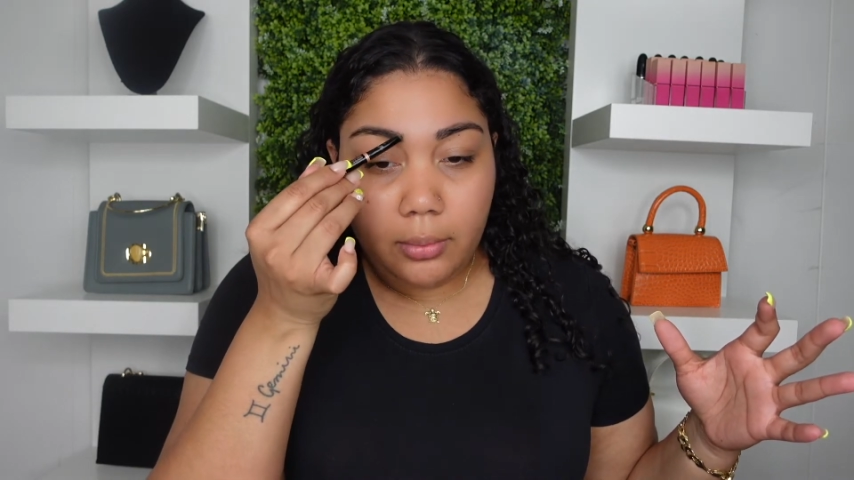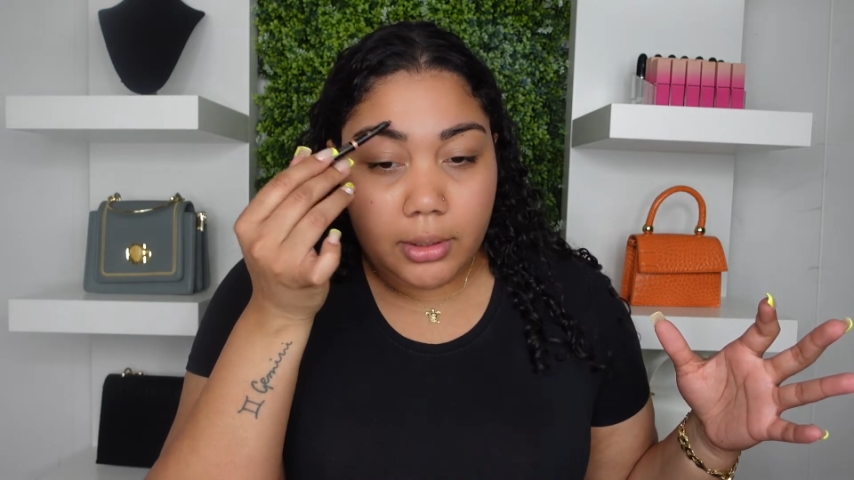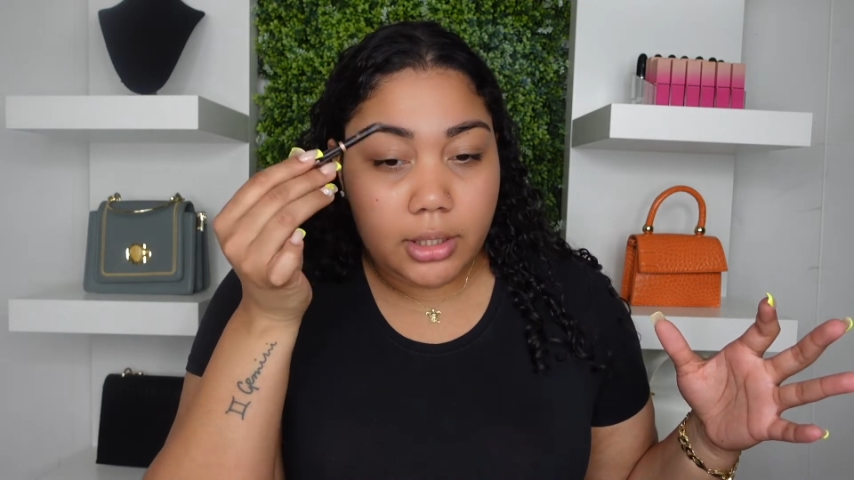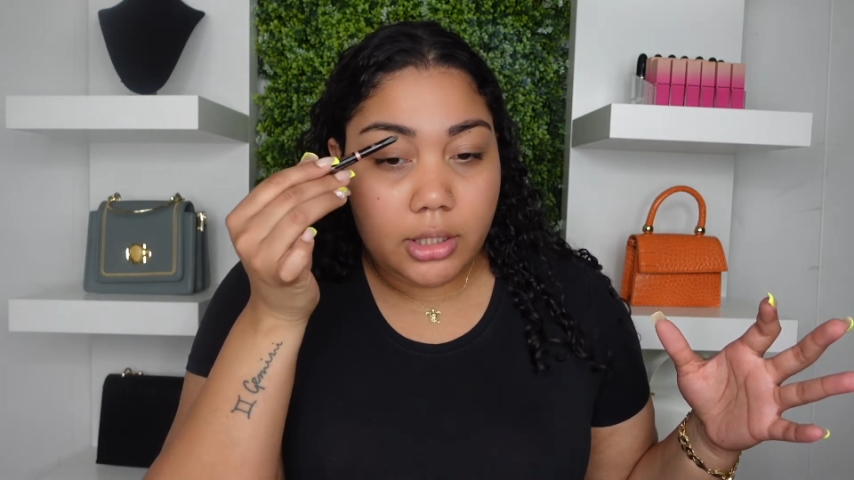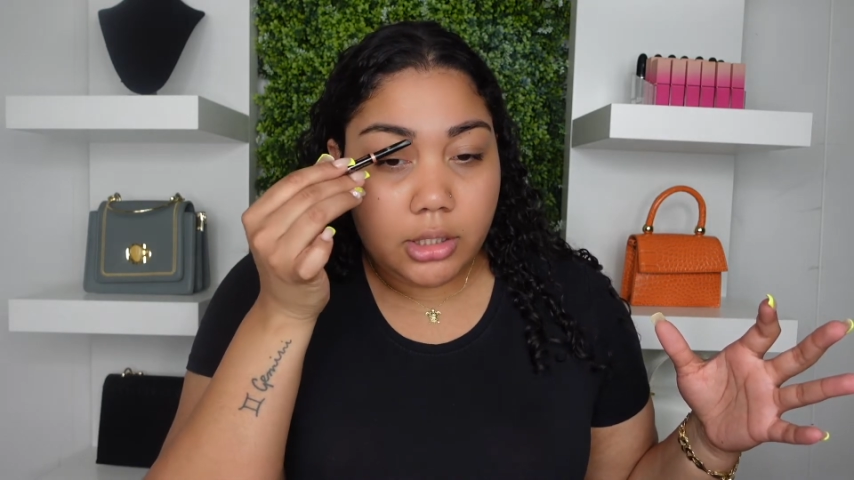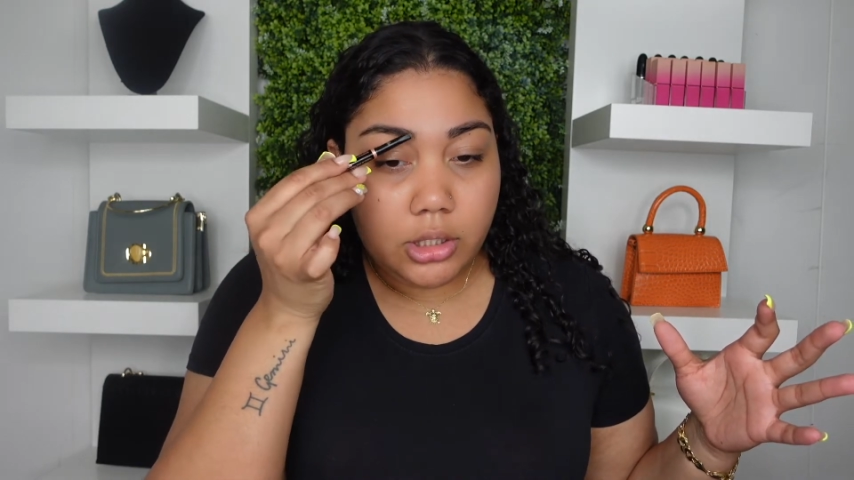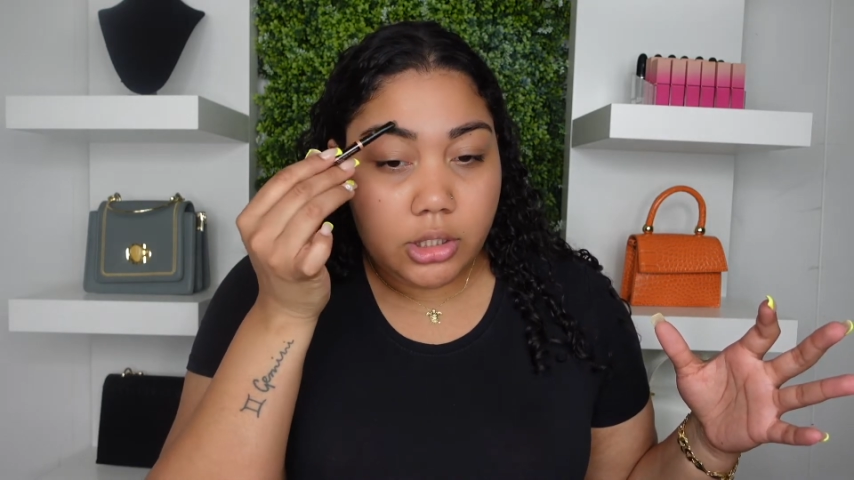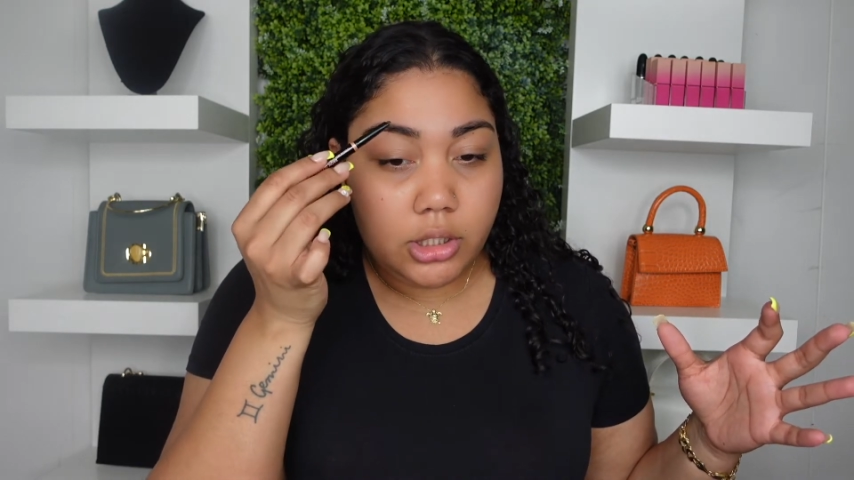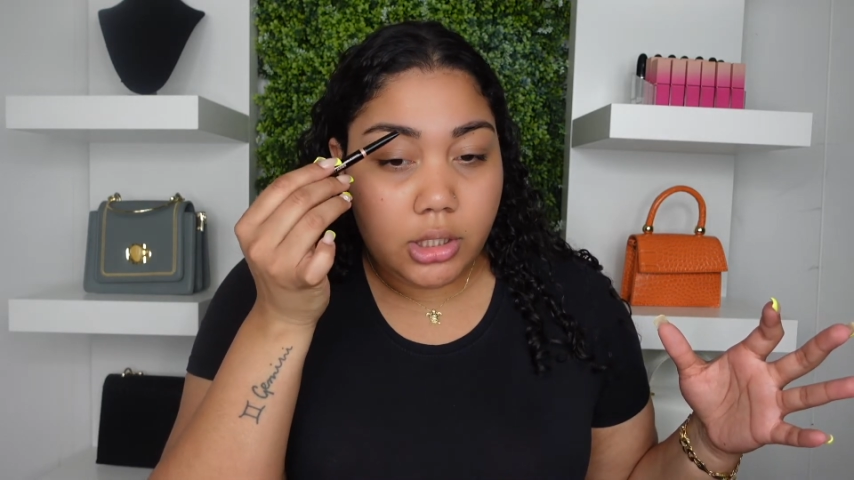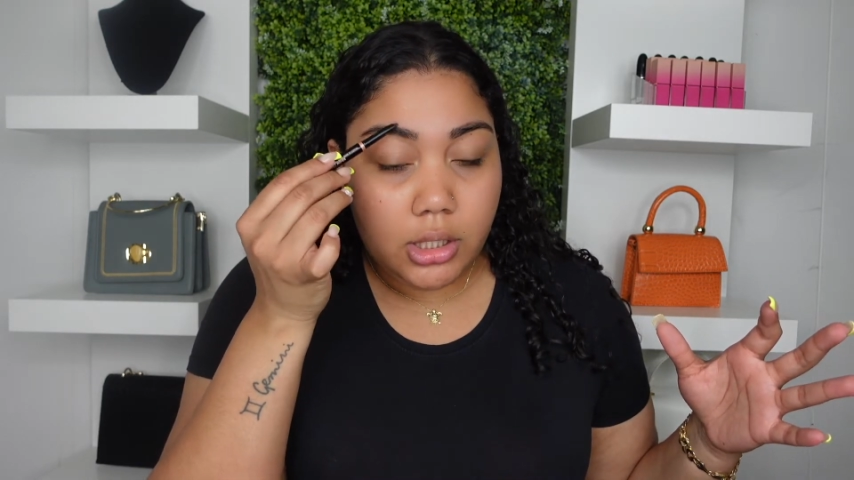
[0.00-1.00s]
with this
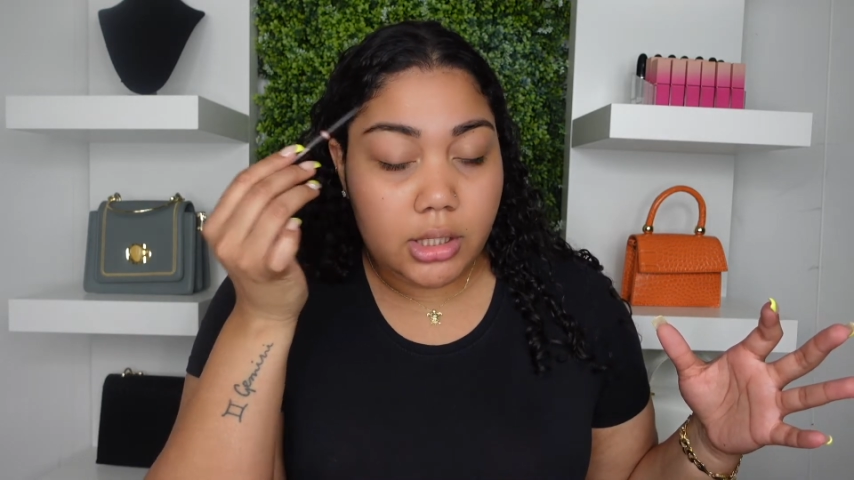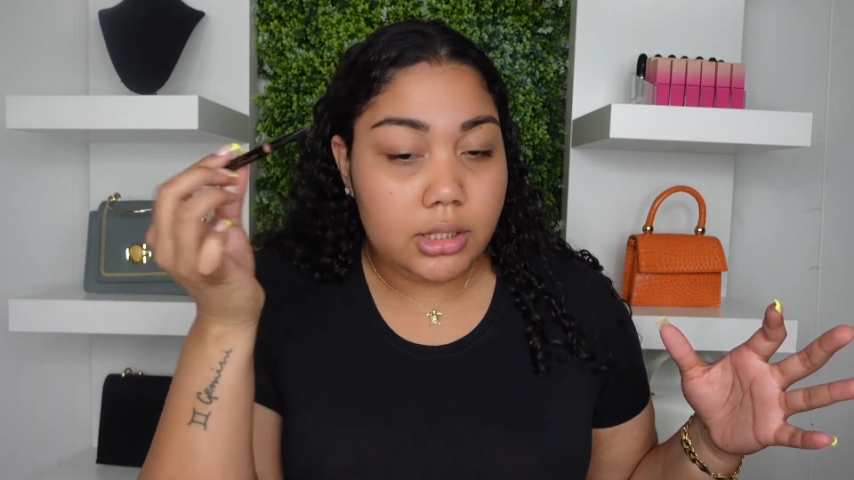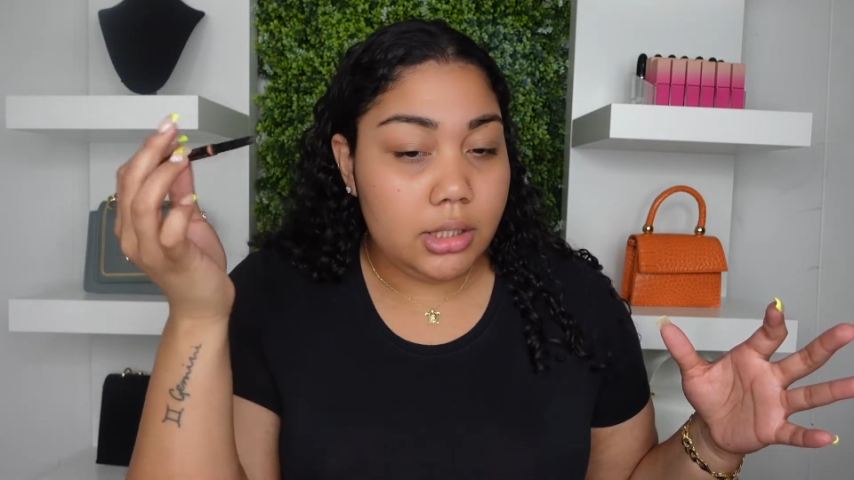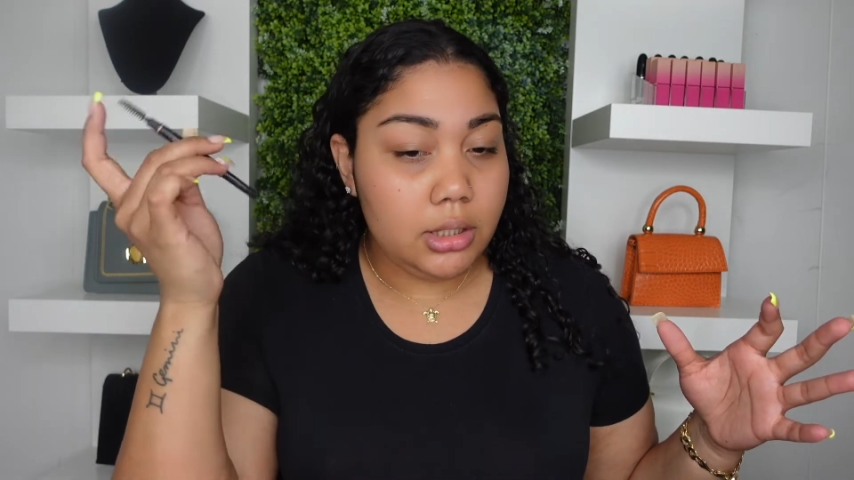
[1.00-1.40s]
just a